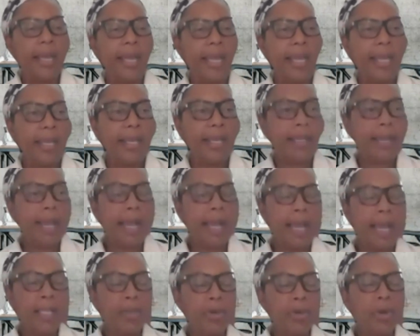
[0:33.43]
And
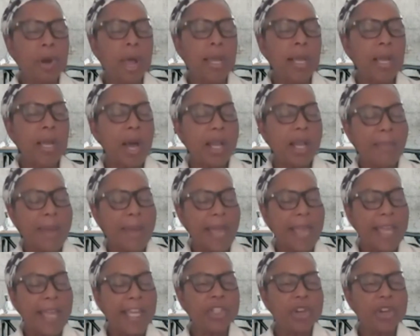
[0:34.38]
I call it my
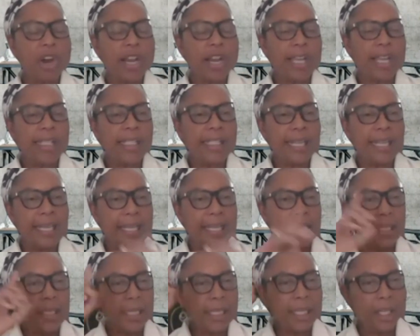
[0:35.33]
HR
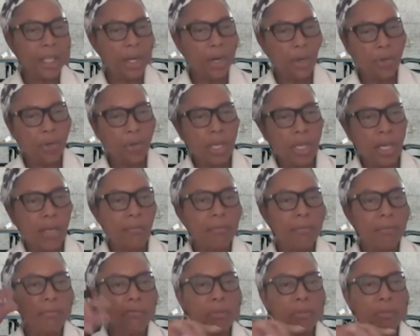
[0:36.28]
antenna. It goes
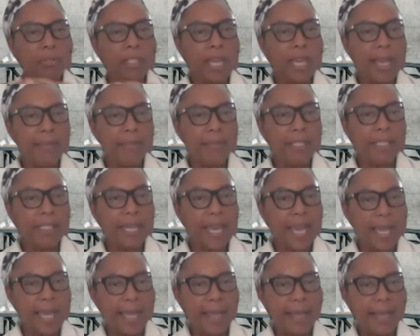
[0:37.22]
up from time to
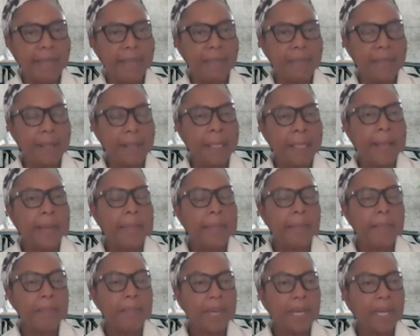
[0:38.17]
time.
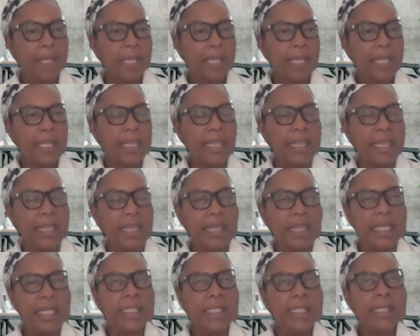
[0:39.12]
But in
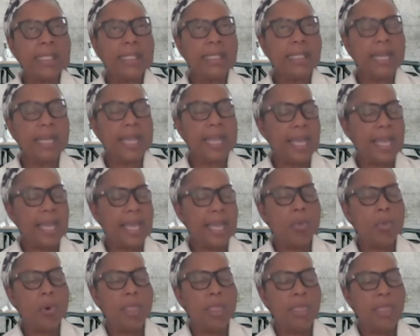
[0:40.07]
this
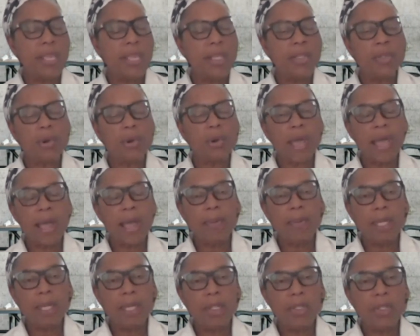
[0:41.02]
day when things are
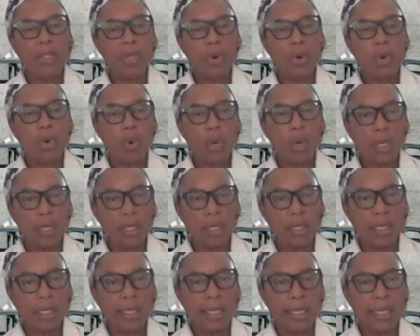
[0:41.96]
happening so
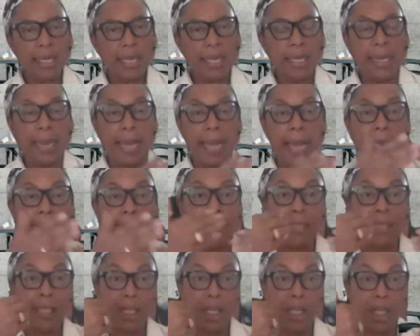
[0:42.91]
quickly, and I
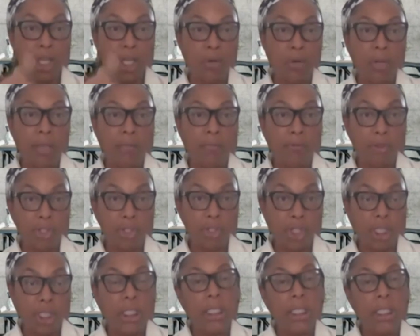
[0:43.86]
sit here in
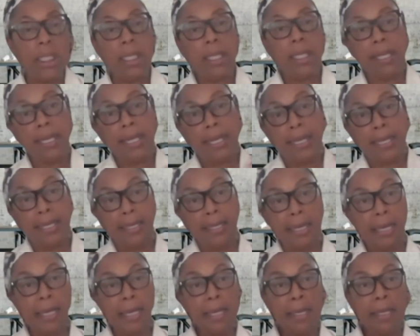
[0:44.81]
Virginia and
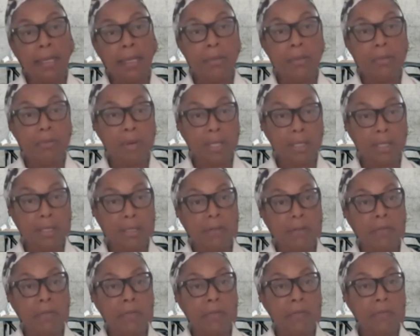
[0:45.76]
the rest
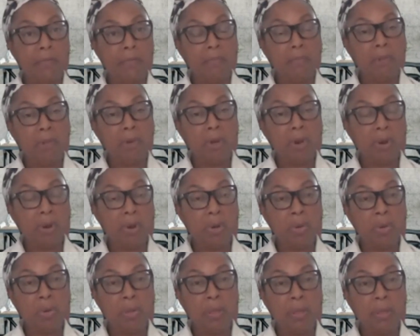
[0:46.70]
of
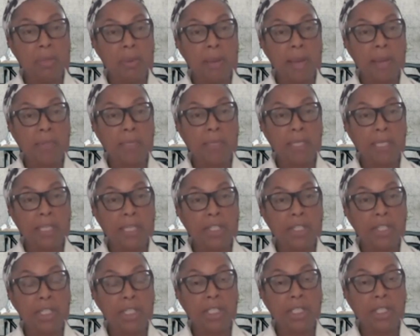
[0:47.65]
the
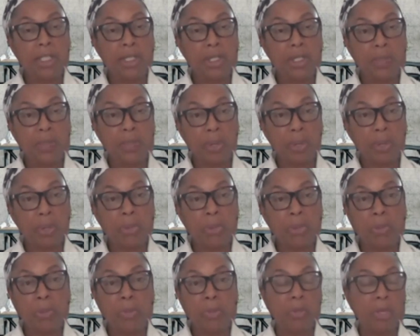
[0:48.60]
population is
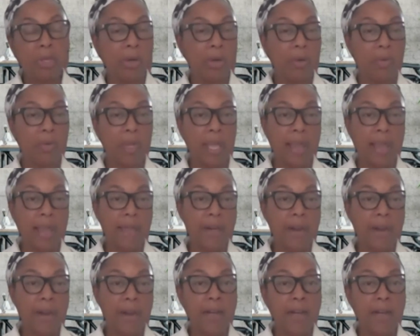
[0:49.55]
dispersed. We have
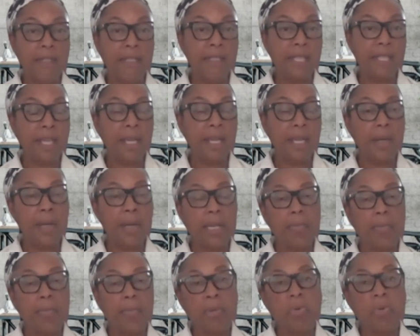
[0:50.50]
an office there
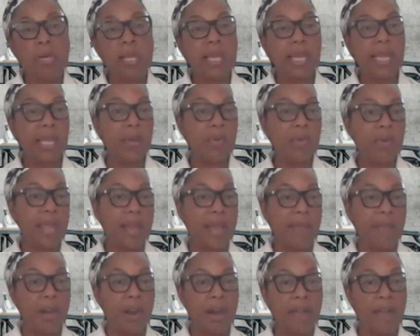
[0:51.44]
in Pune. We
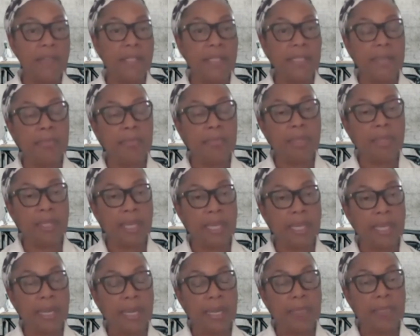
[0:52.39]
have an office in
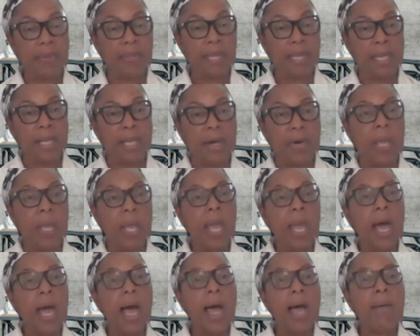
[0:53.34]
Plano.
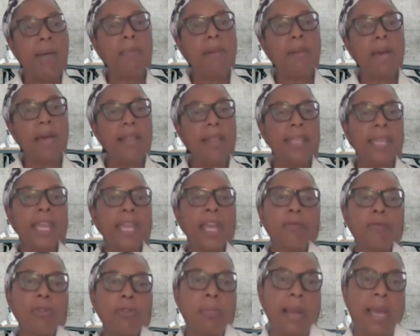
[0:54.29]
I'm not
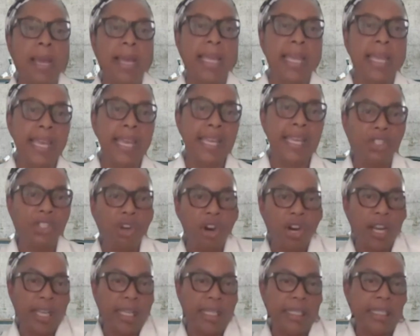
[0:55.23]
there for my
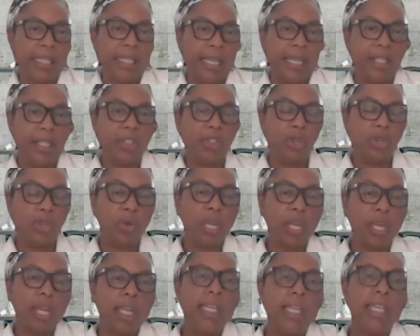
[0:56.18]
HR antenna. So
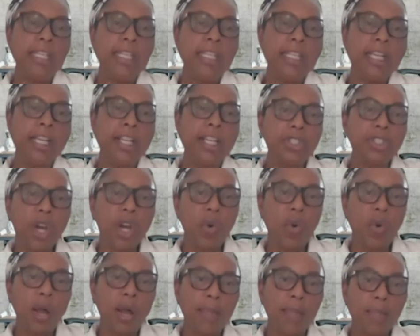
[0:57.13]
it does
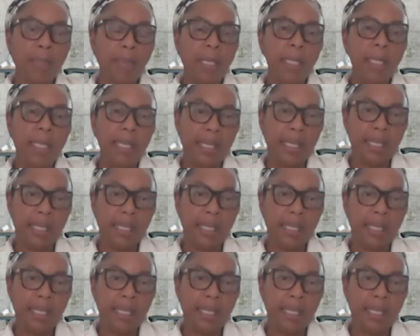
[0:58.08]
go up, but